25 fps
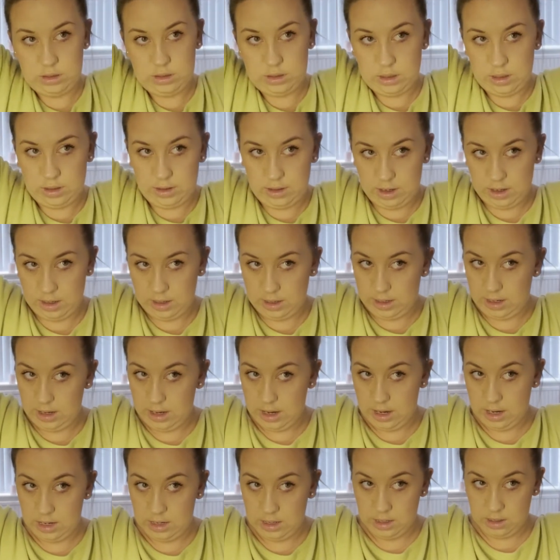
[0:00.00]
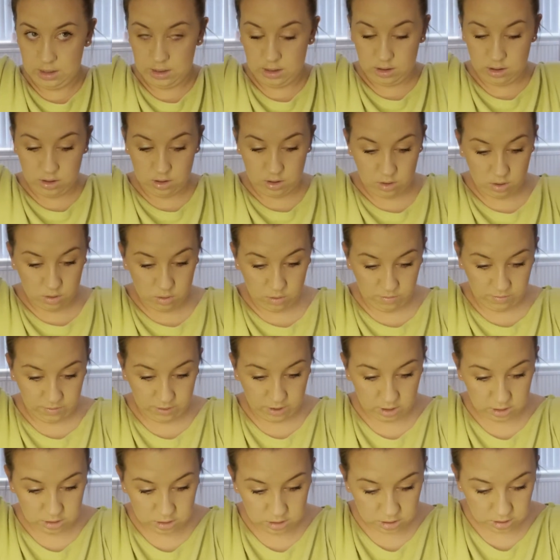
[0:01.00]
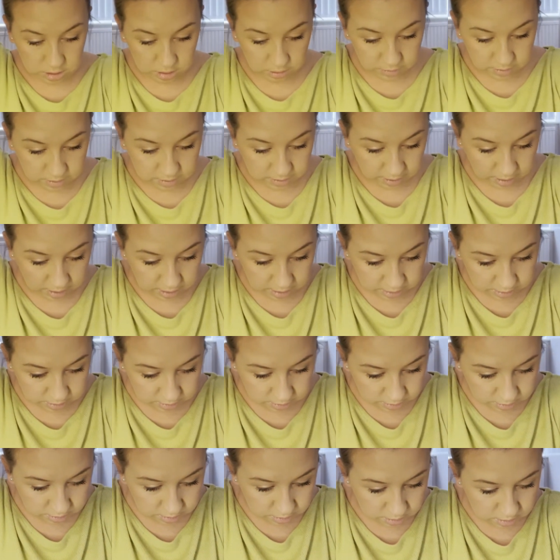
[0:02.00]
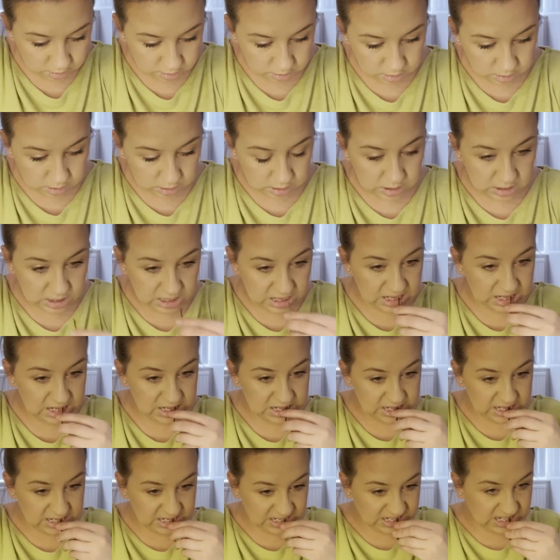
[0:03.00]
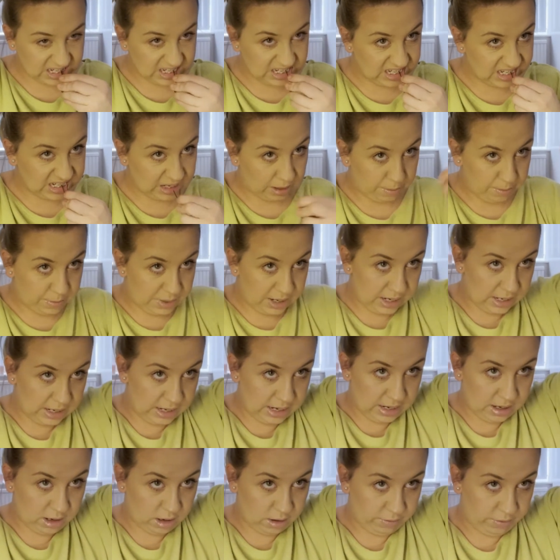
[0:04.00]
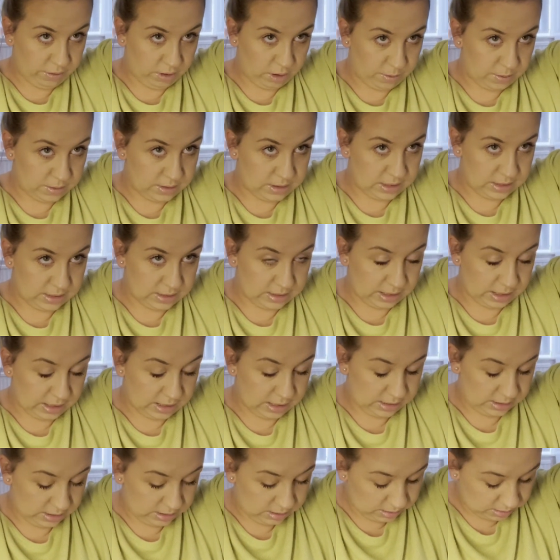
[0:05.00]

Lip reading: And then again over onto the other side. I'm going to pin it on the opposite side,